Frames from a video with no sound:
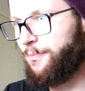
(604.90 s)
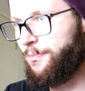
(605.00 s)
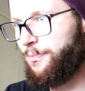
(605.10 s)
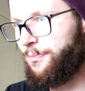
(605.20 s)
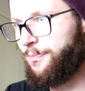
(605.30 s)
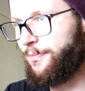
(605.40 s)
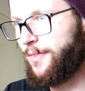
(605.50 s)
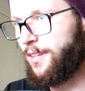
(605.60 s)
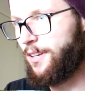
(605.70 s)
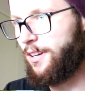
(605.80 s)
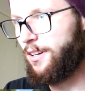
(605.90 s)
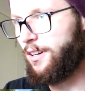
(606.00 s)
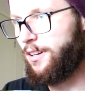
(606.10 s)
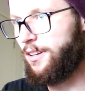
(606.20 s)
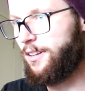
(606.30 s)

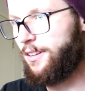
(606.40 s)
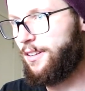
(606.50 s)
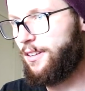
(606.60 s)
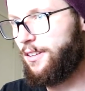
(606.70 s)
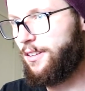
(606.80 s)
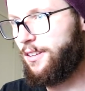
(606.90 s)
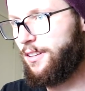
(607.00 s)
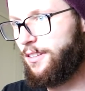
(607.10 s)
Nothing is said.